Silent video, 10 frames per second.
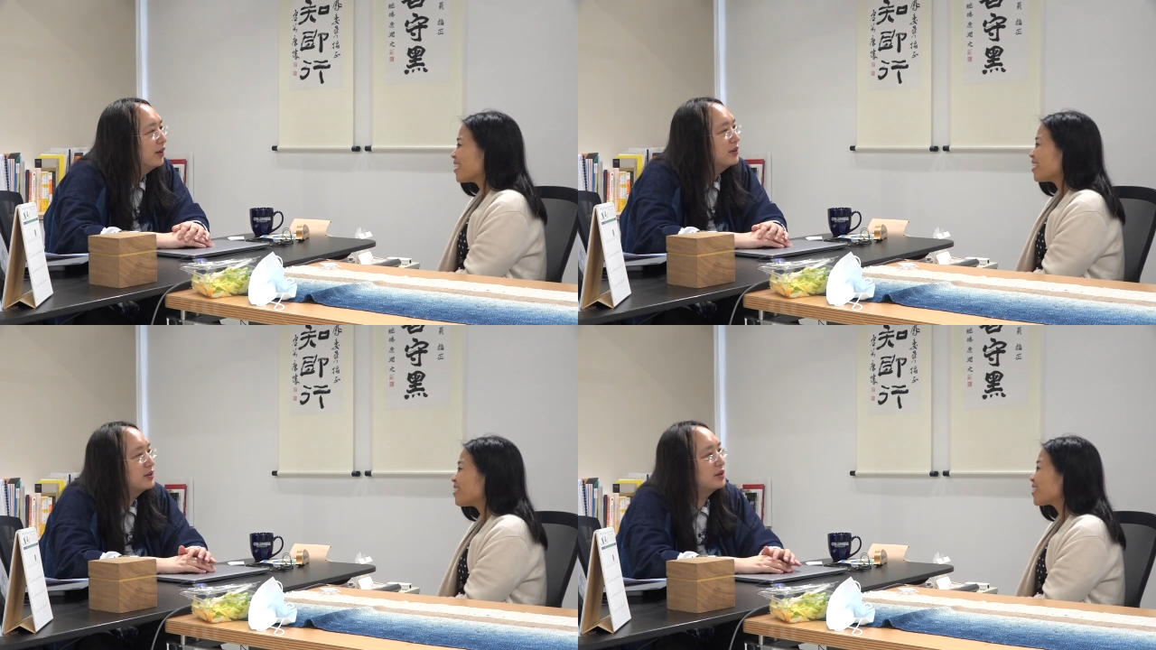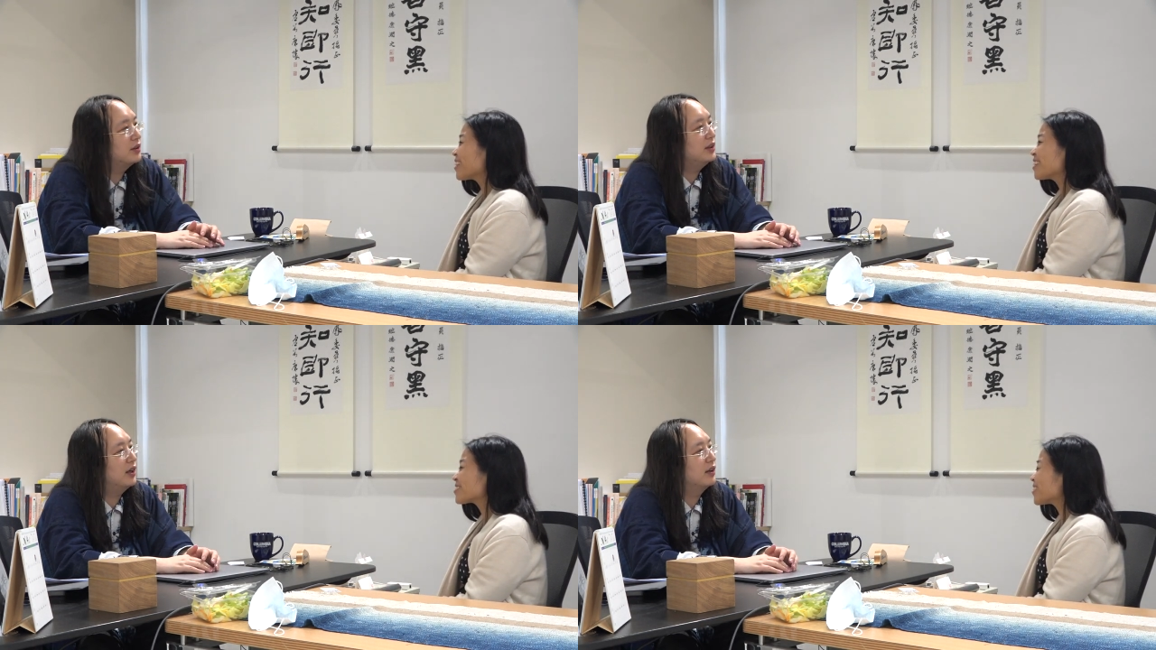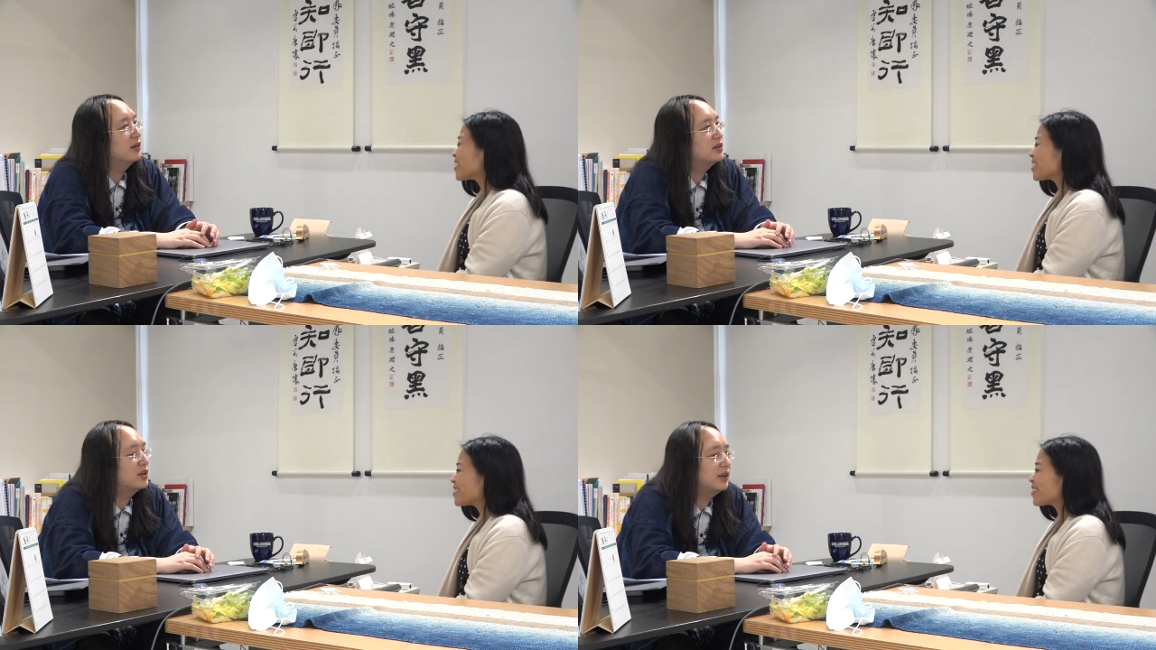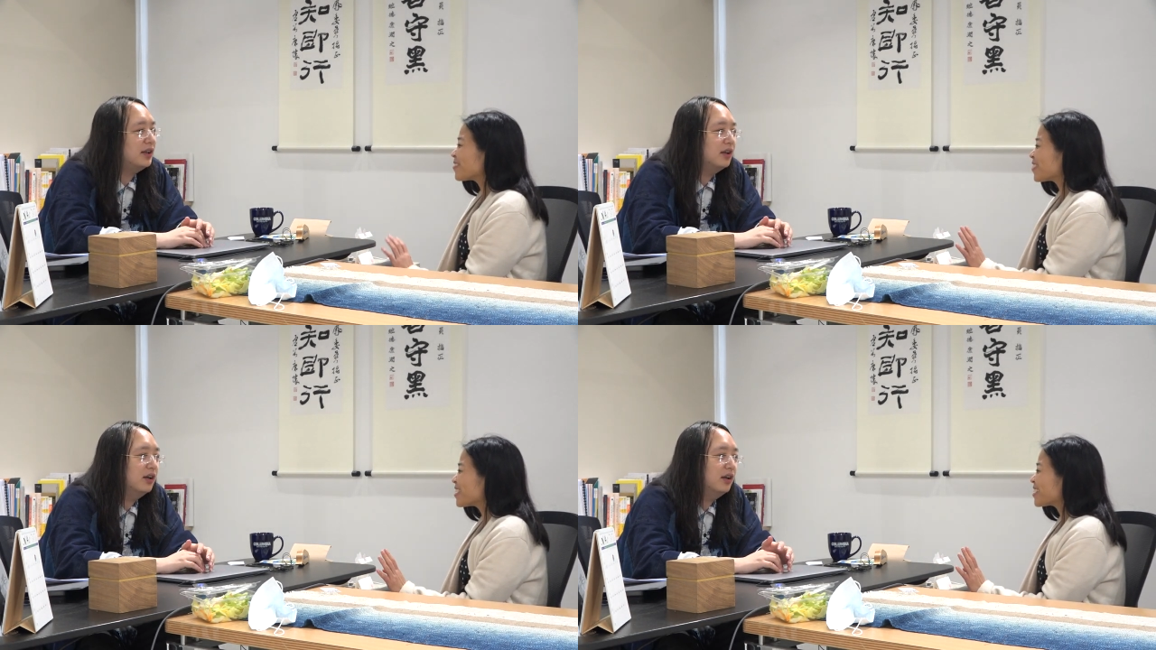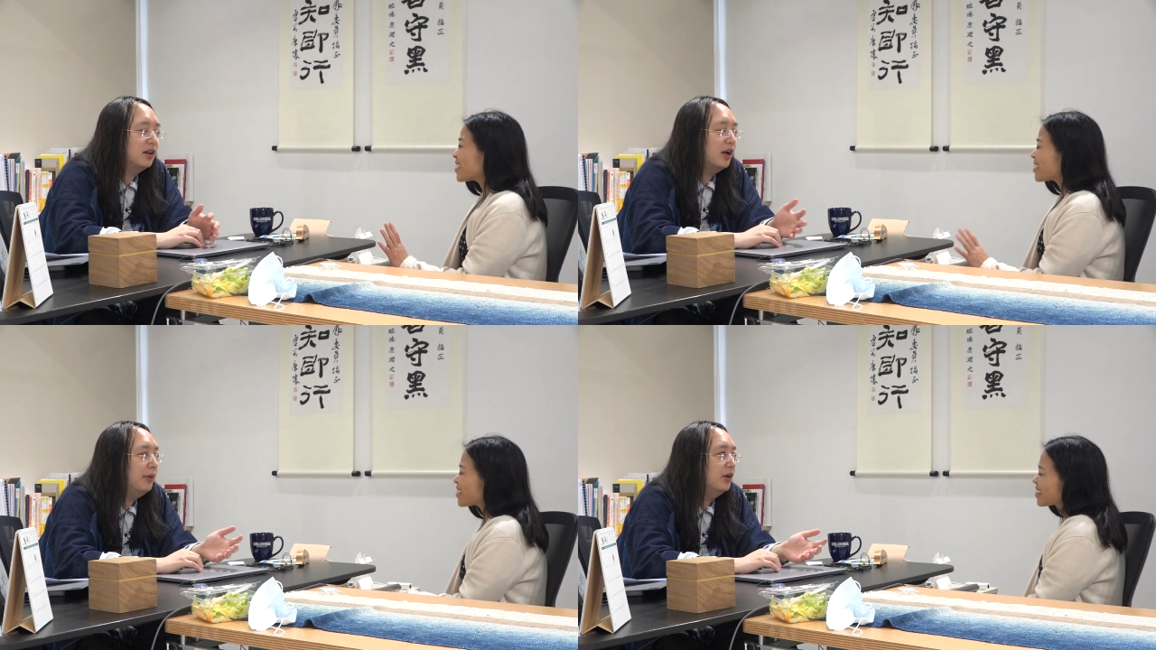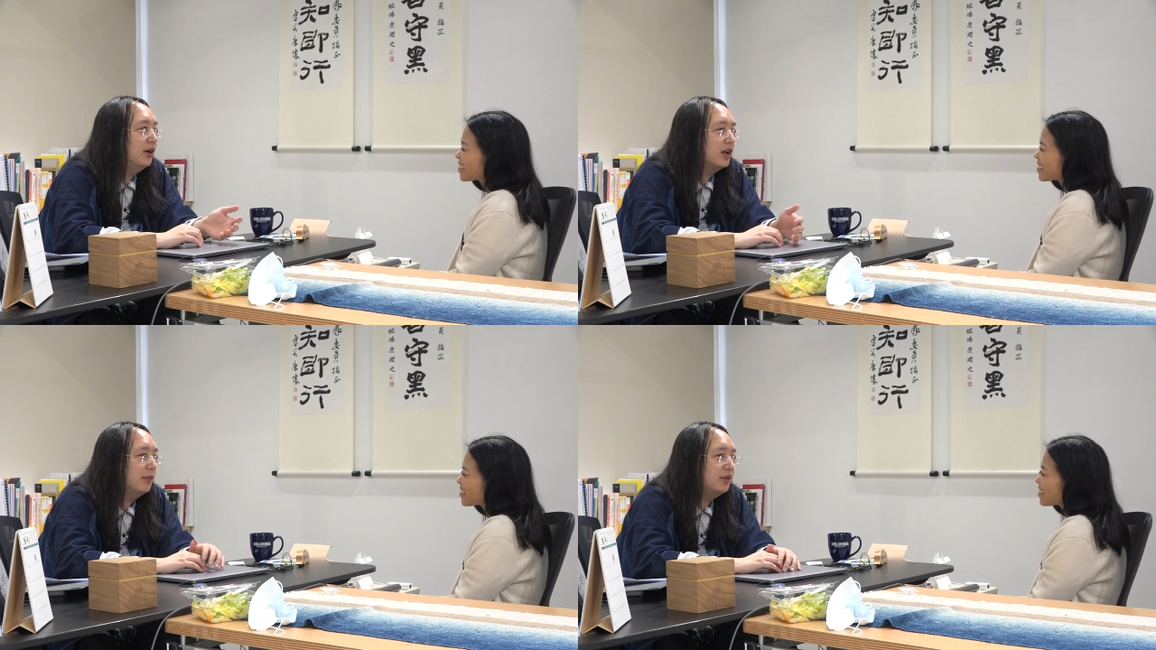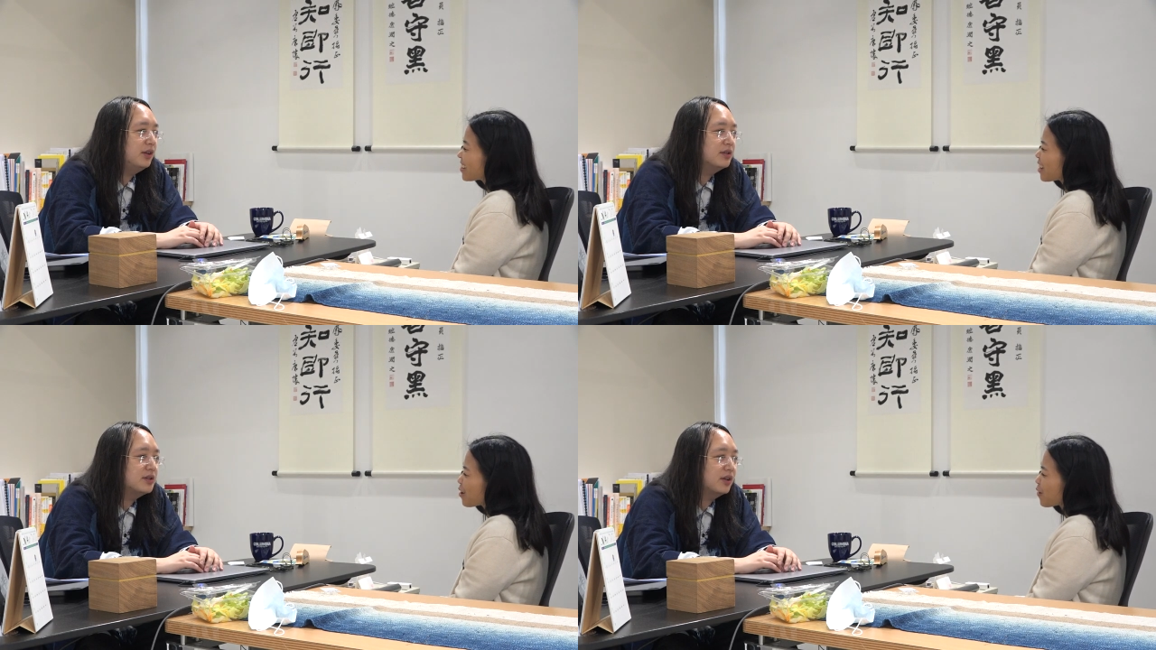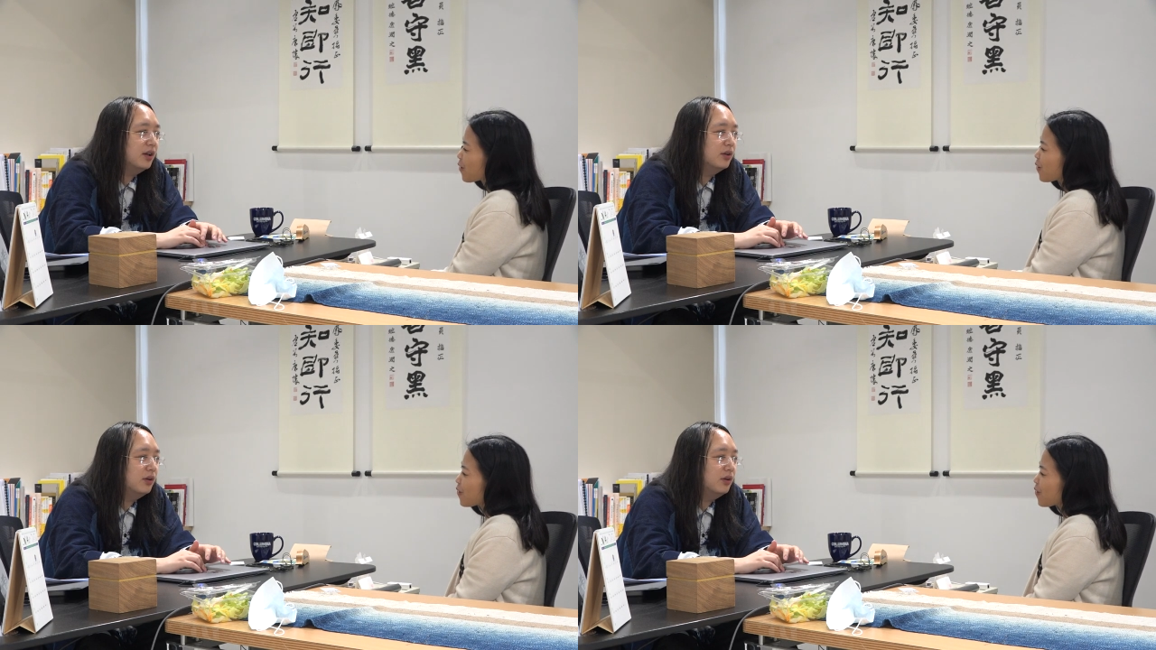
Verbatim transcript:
Speaker 1: Uh, okay, that's yeah, great. Starting a, a, couple a couple years ago,